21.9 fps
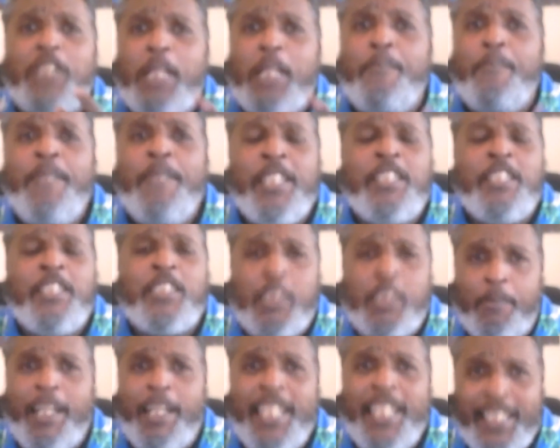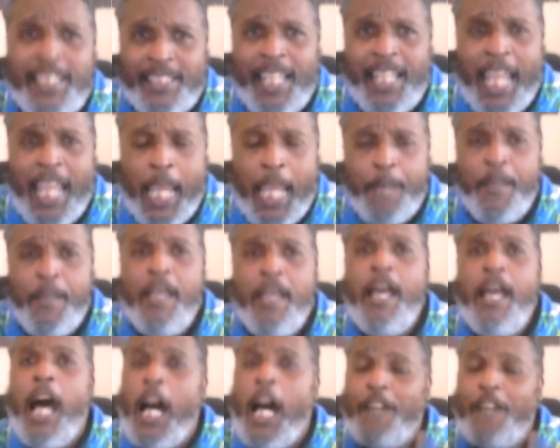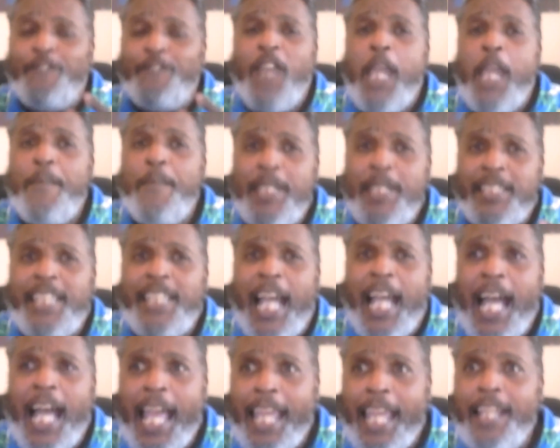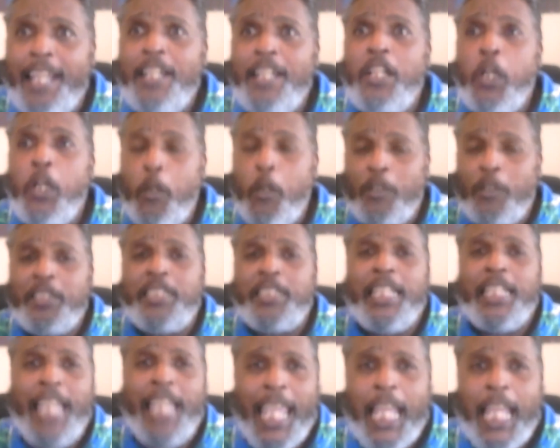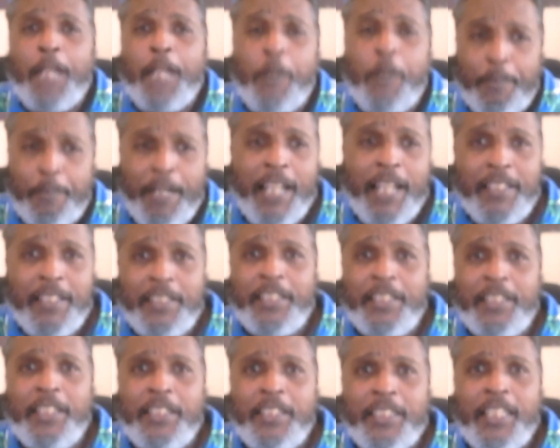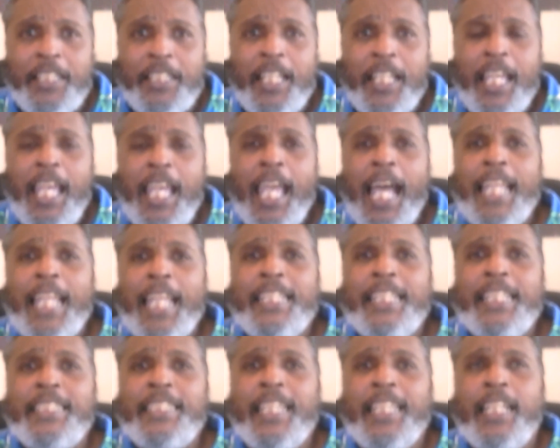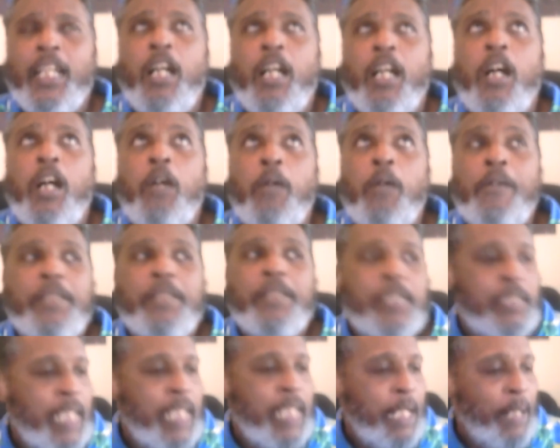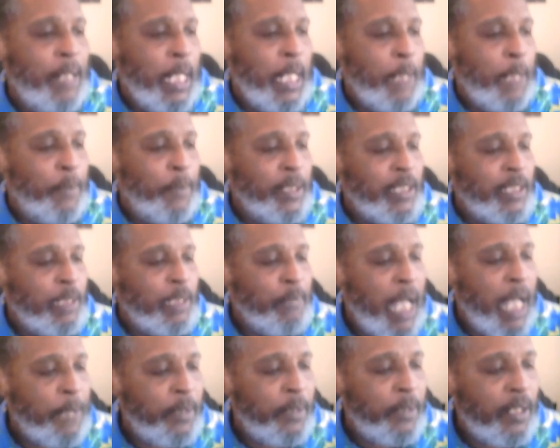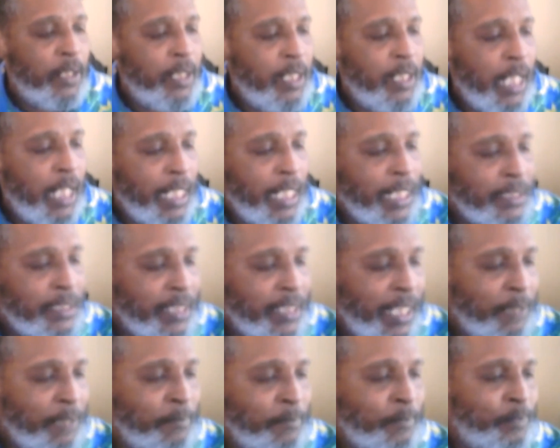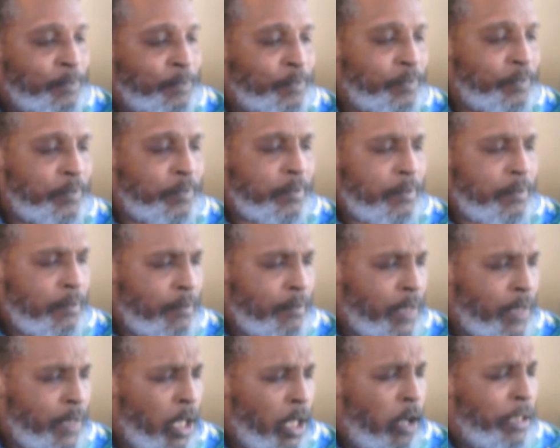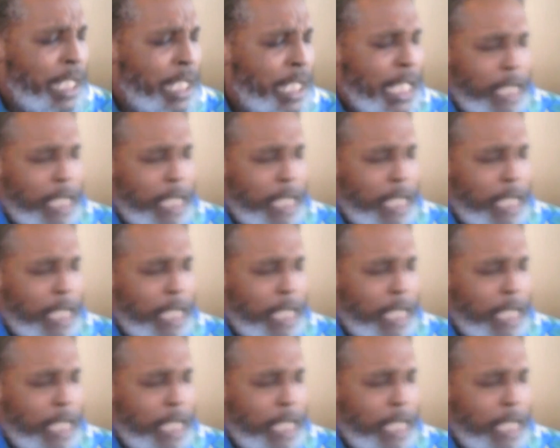to mention somebody's name, a famous guy who was singing, hanging out with prostitutes. And I said, oh, what was his name? And I picked up the Bible and I said, oh yeah, that